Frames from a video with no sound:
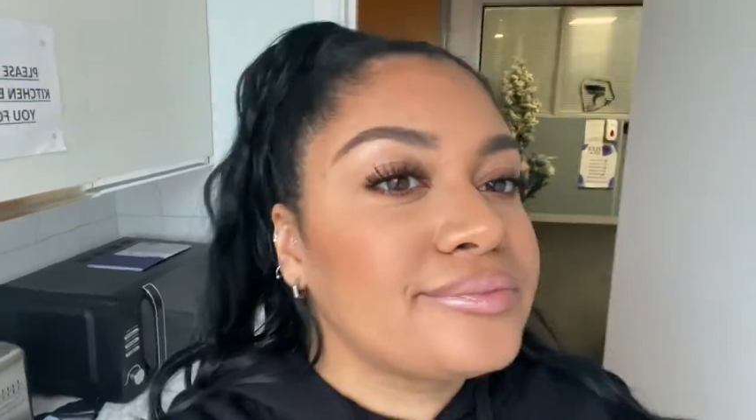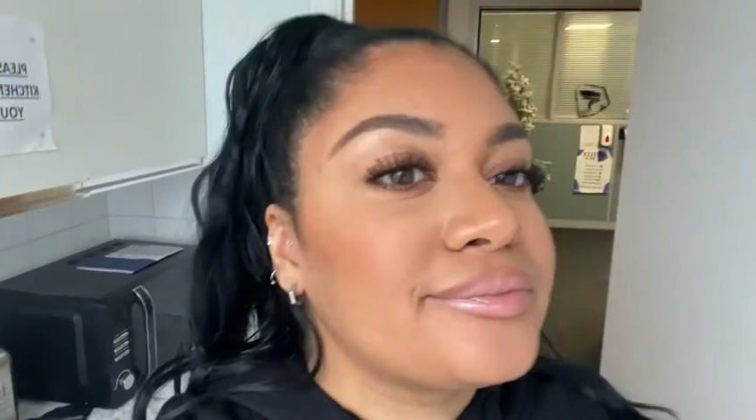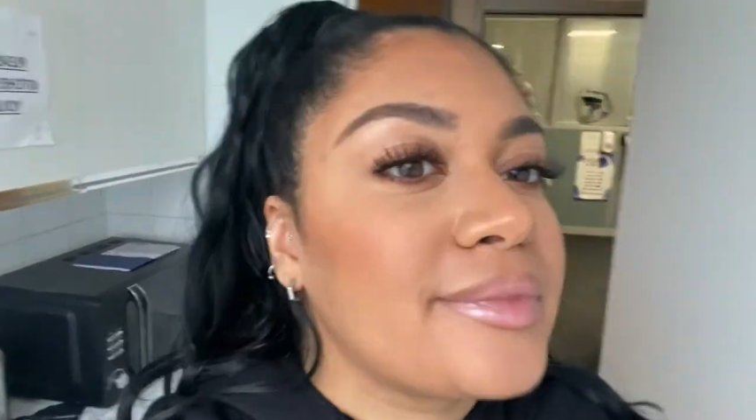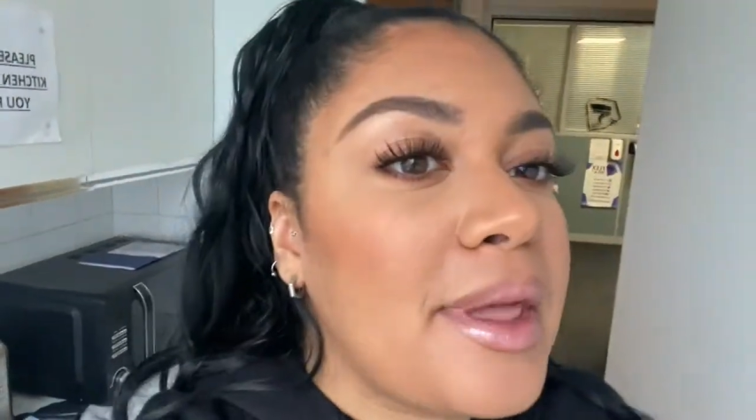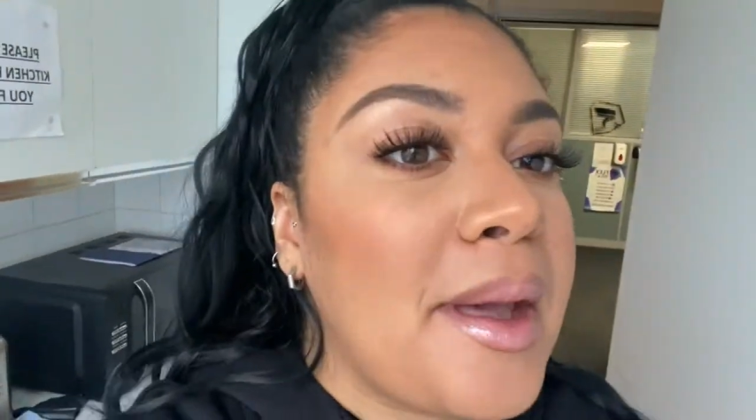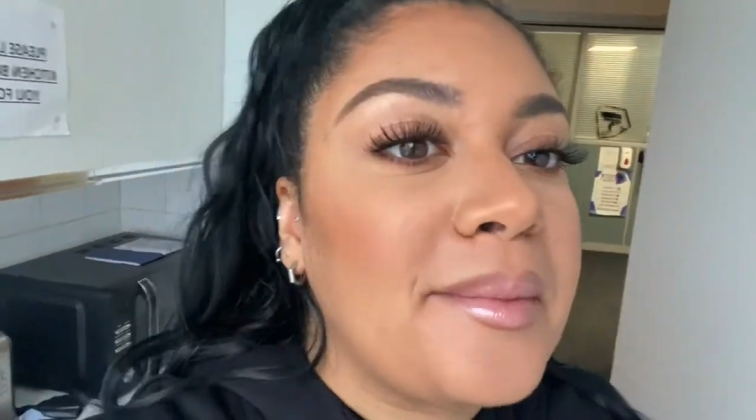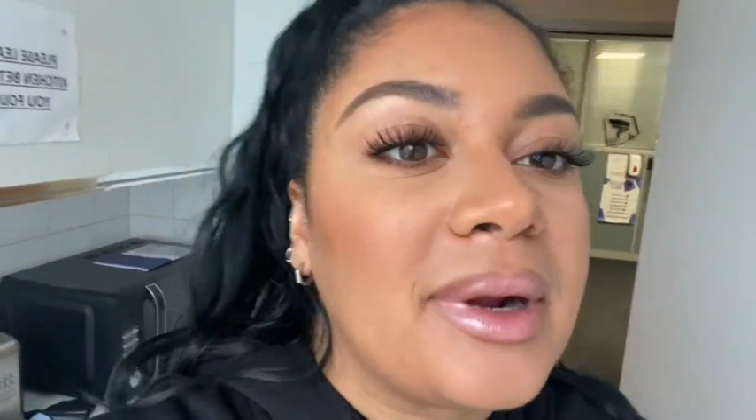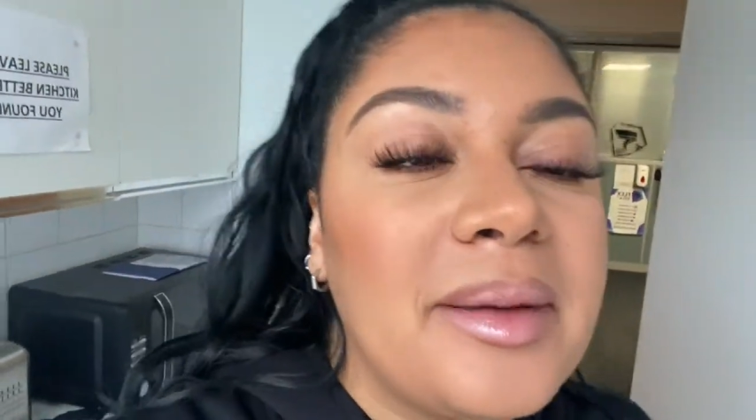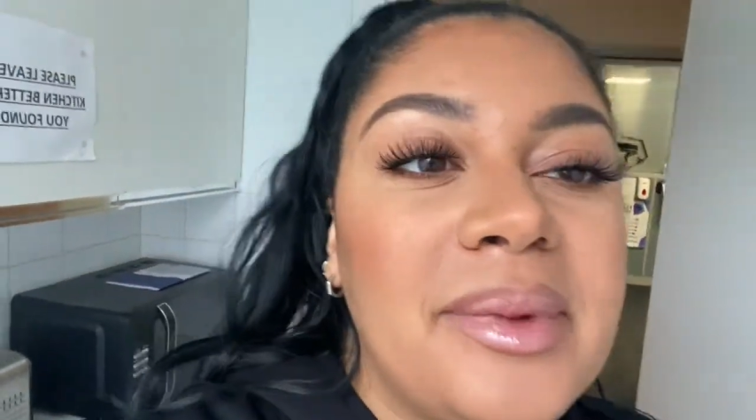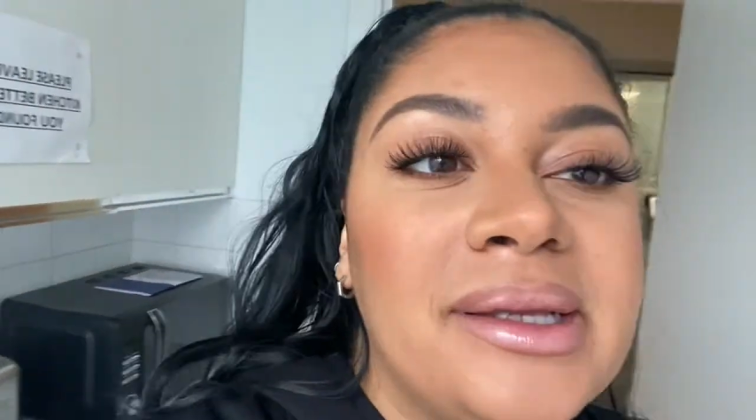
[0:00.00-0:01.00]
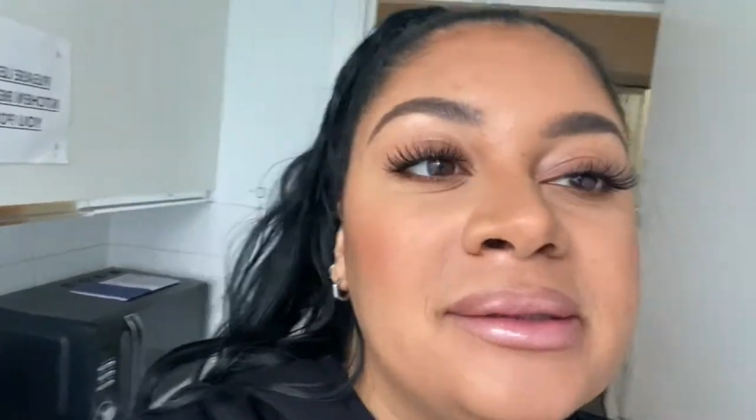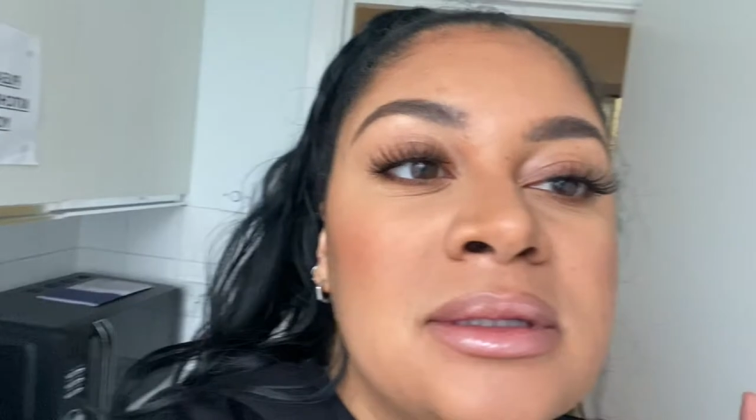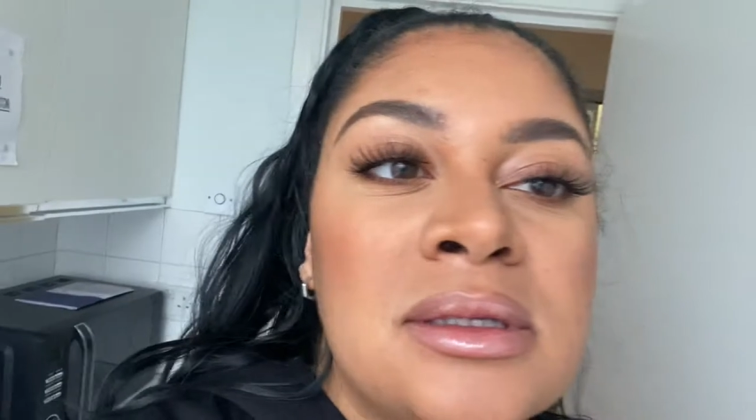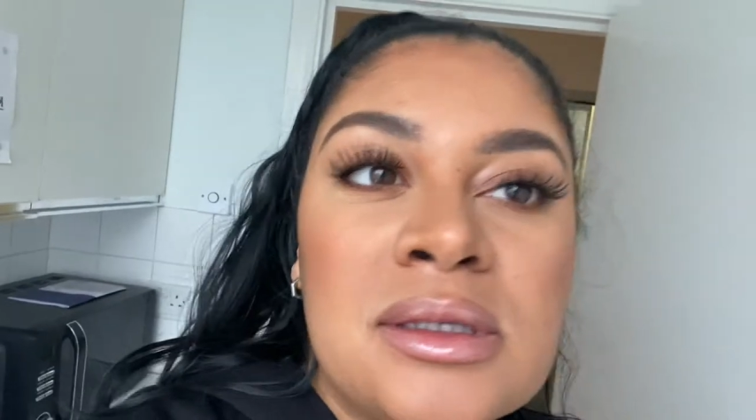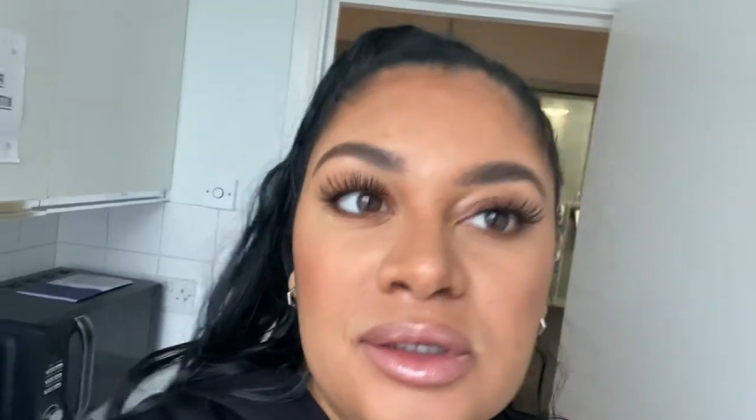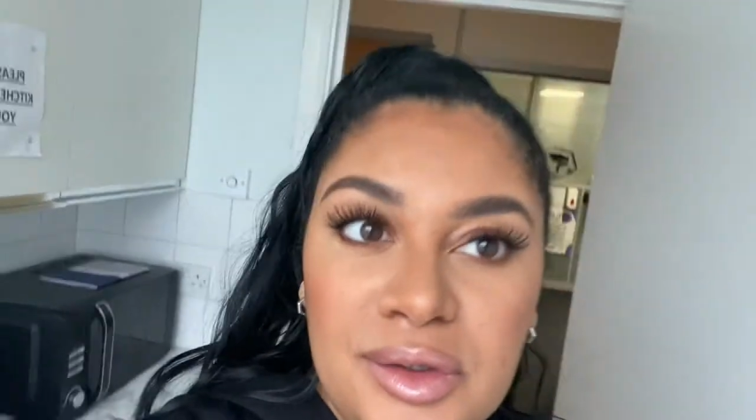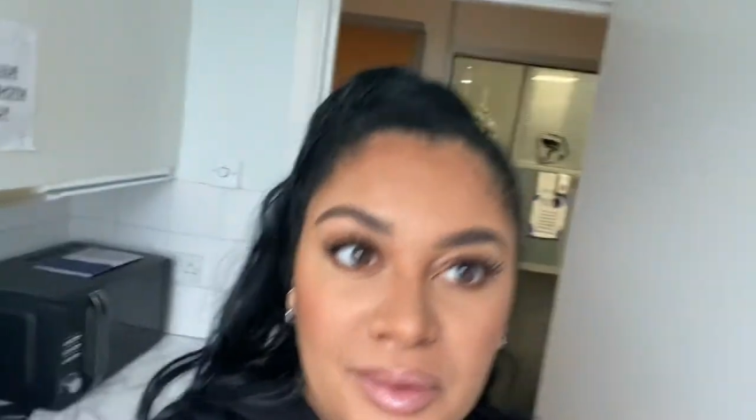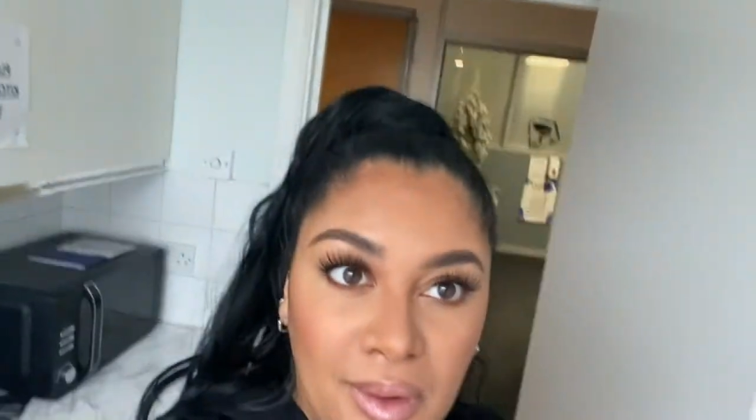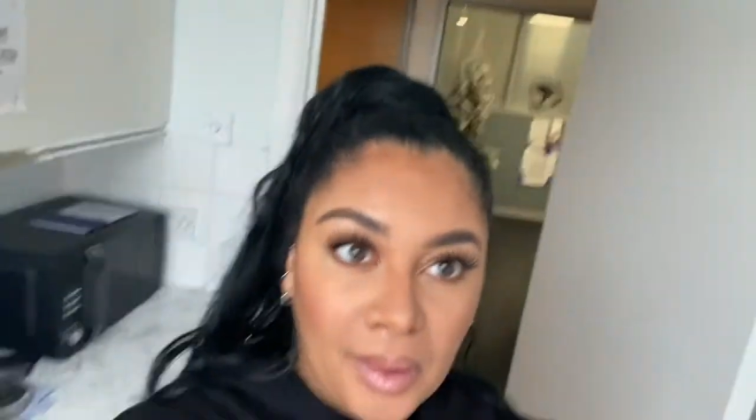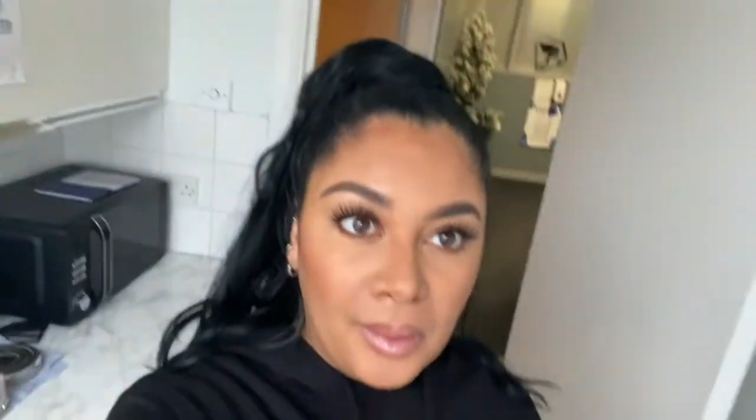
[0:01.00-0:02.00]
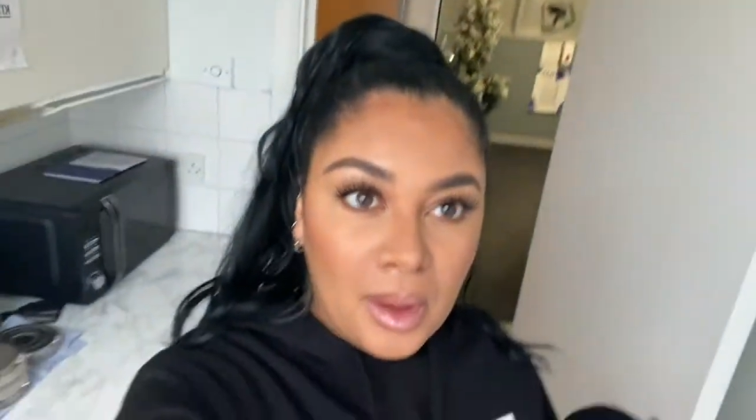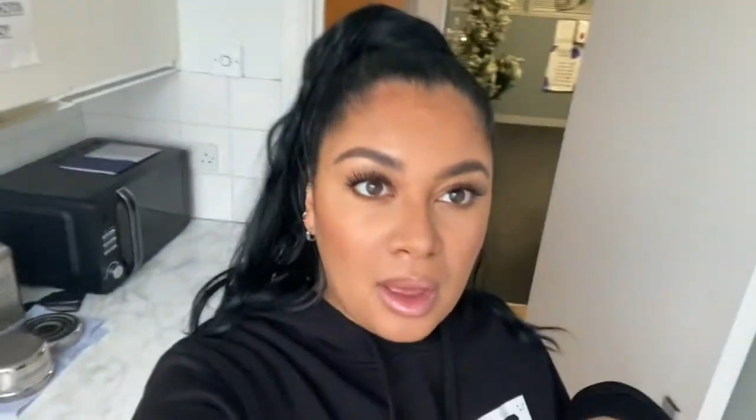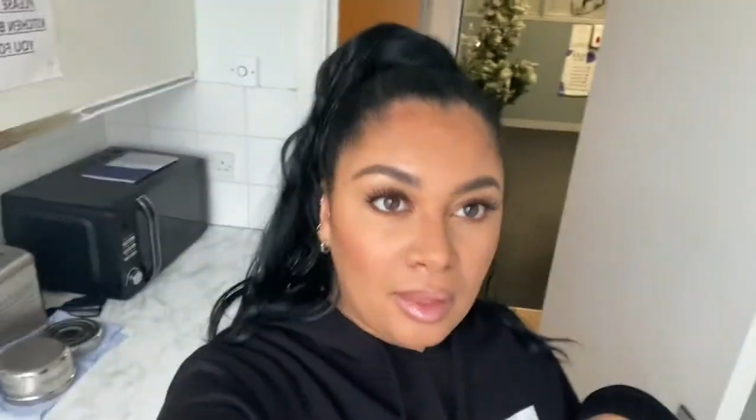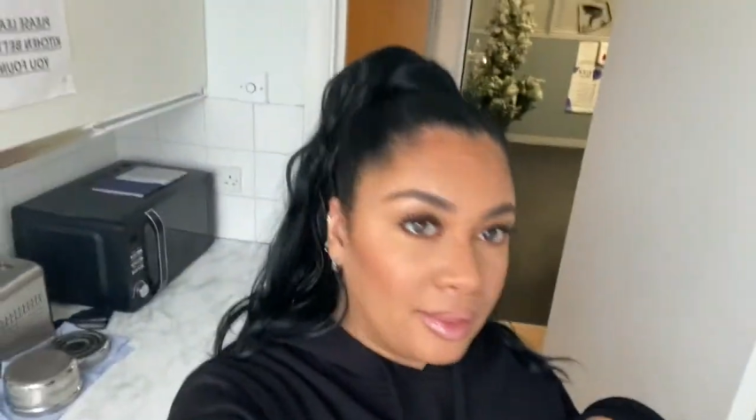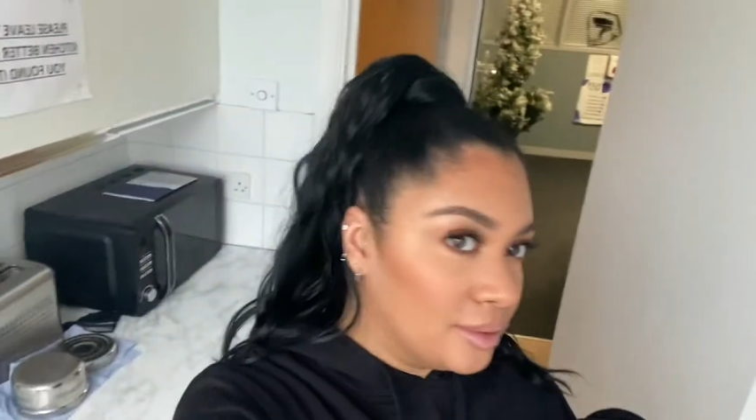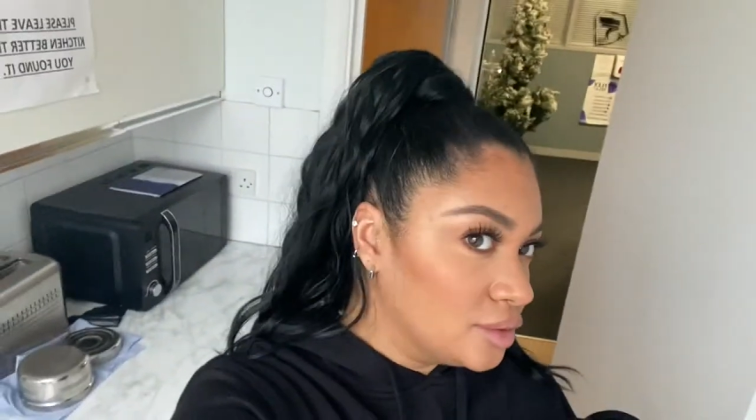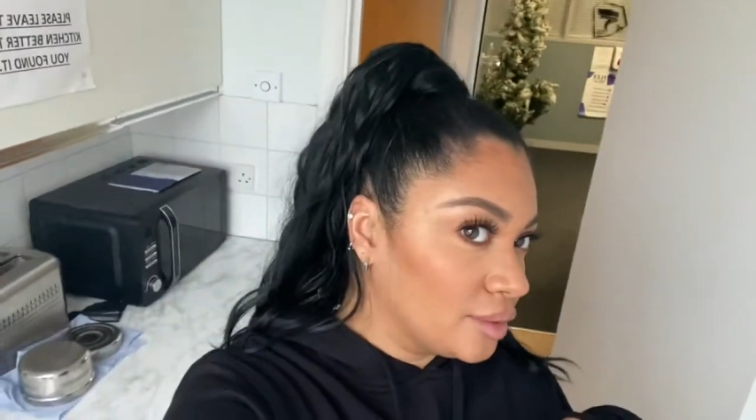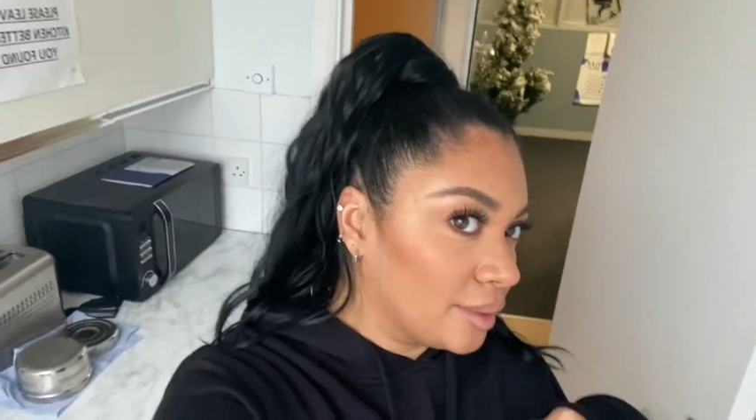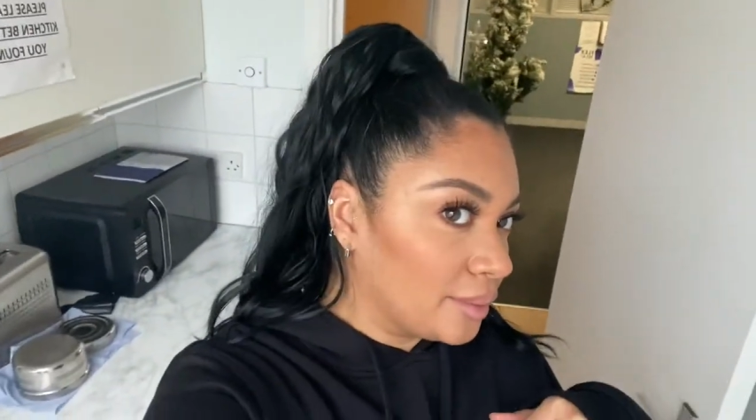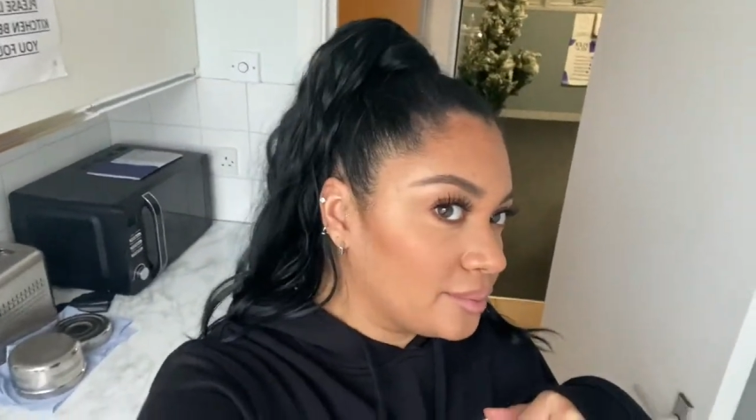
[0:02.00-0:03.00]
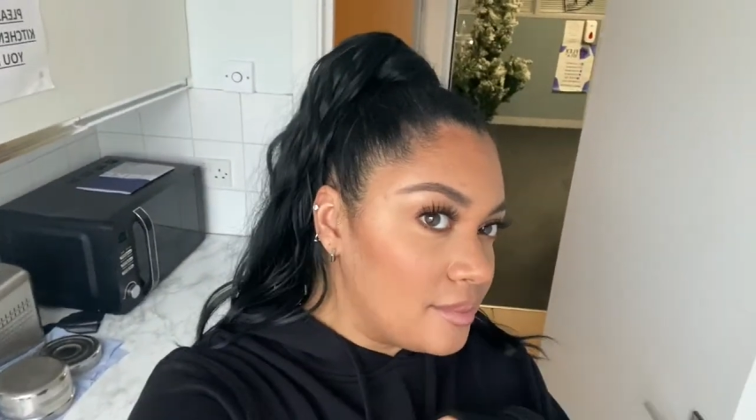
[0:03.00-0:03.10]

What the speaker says: clip-ins, you know, the drill.